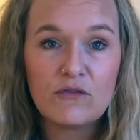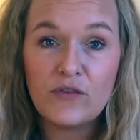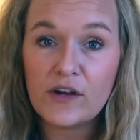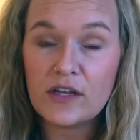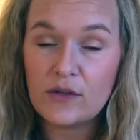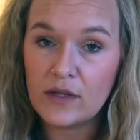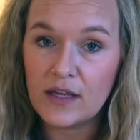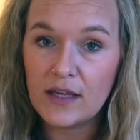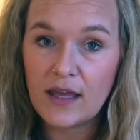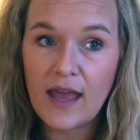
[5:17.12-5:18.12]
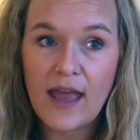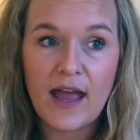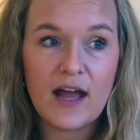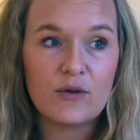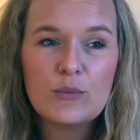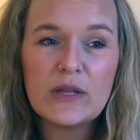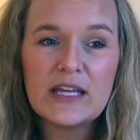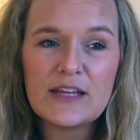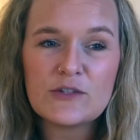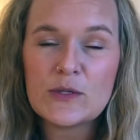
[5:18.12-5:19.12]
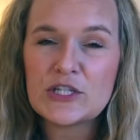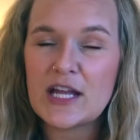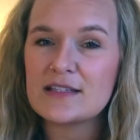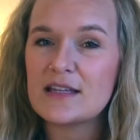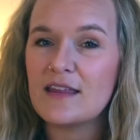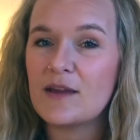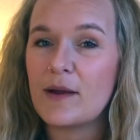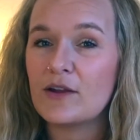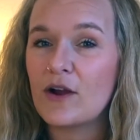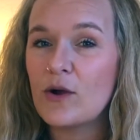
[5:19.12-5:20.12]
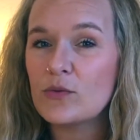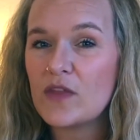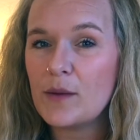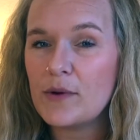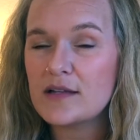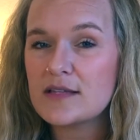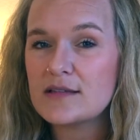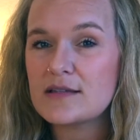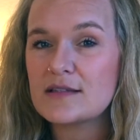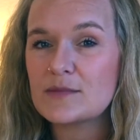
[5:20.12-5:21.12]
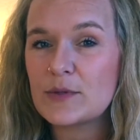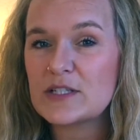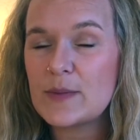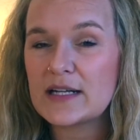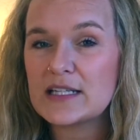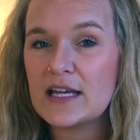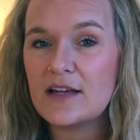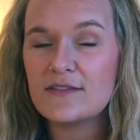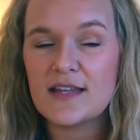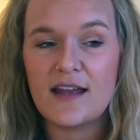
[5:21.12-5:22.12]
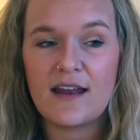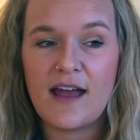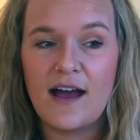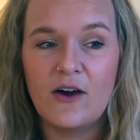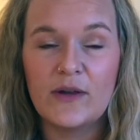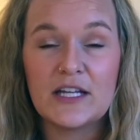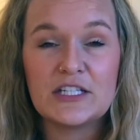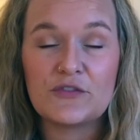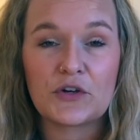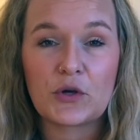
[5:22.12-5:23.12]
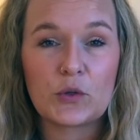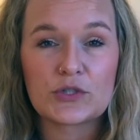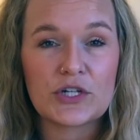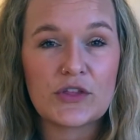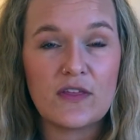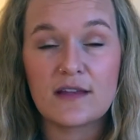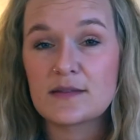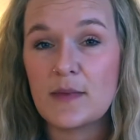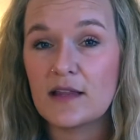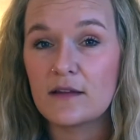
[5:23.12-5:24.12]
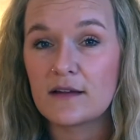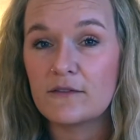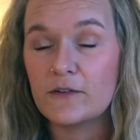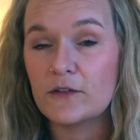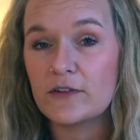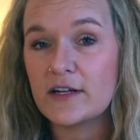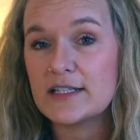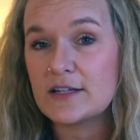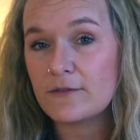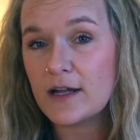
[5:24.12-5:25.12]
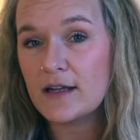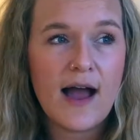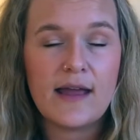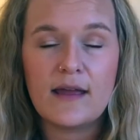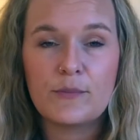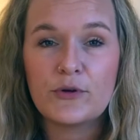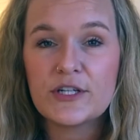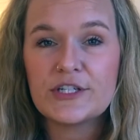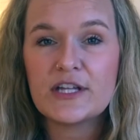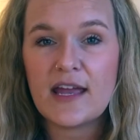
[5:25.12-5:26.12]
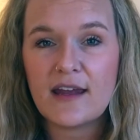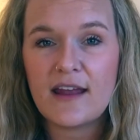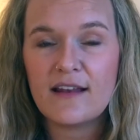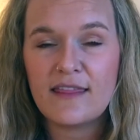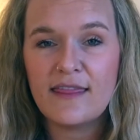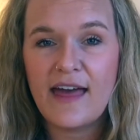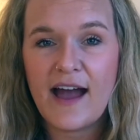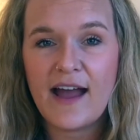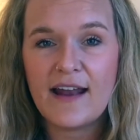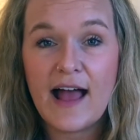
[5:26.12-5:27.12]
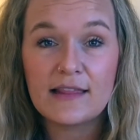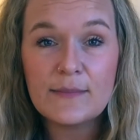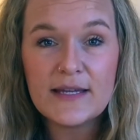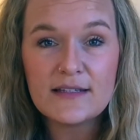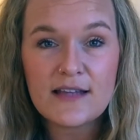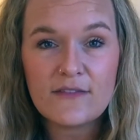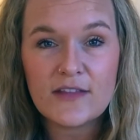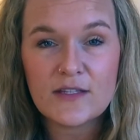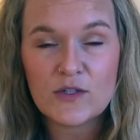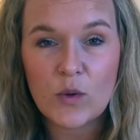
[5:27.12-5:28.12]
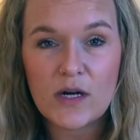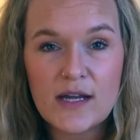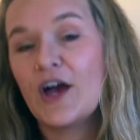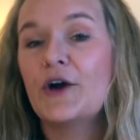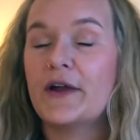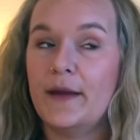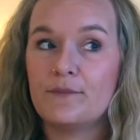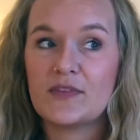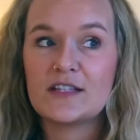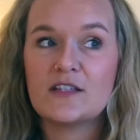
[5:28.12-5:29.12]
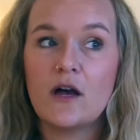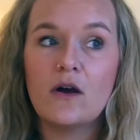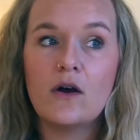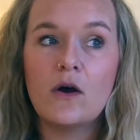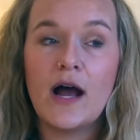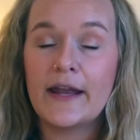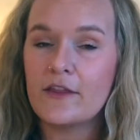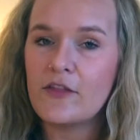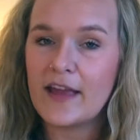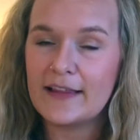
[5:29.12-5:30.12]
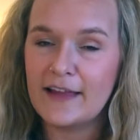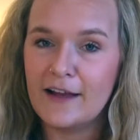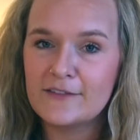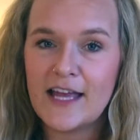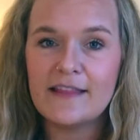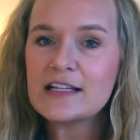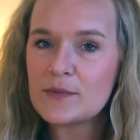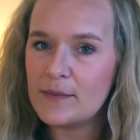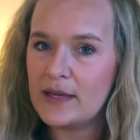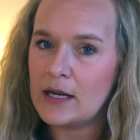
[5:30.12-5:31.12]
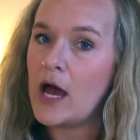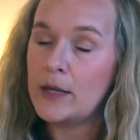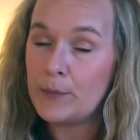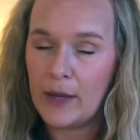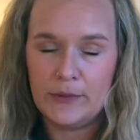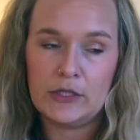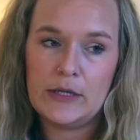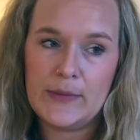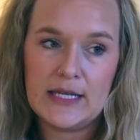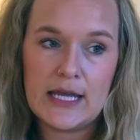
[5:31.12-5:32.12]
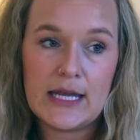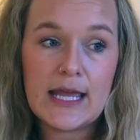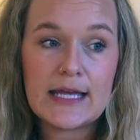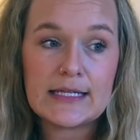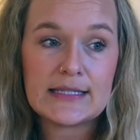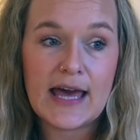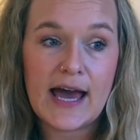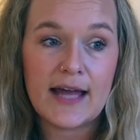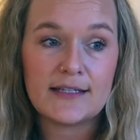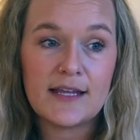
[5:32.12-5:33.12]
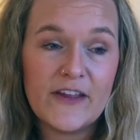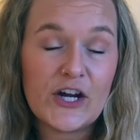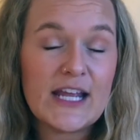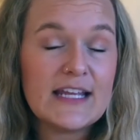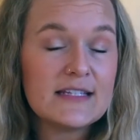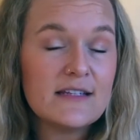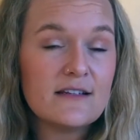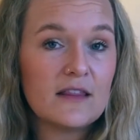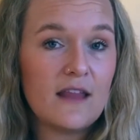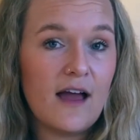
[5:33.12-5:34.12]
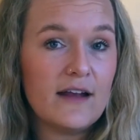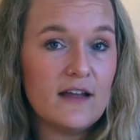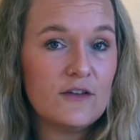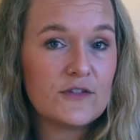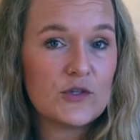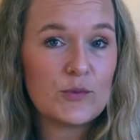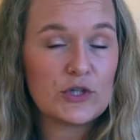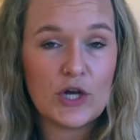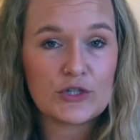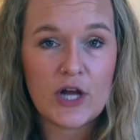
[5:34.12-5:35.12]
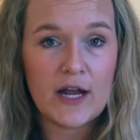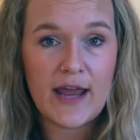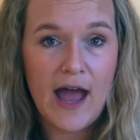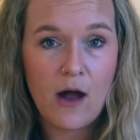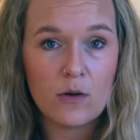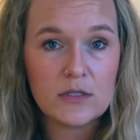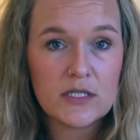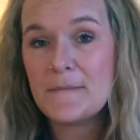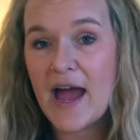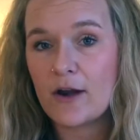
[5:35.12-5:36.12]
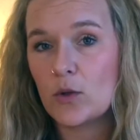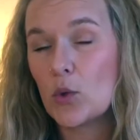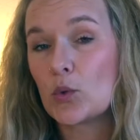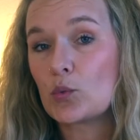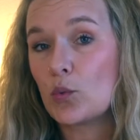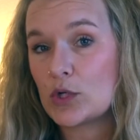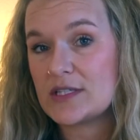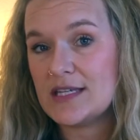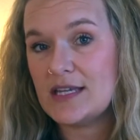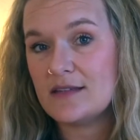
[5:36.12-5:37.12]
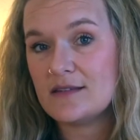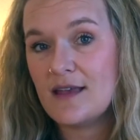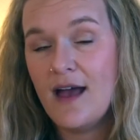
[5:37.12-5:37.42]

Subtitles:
very unique and really gives you a chance to think about your own thought processes and perspectives and how in a different culture things may look and feel very different. I appreciated that element of the story. Okay, so another thing I loved, and this may be an unpopular opinion, is that there isn't a lot of super long drawn out battle or war scenes.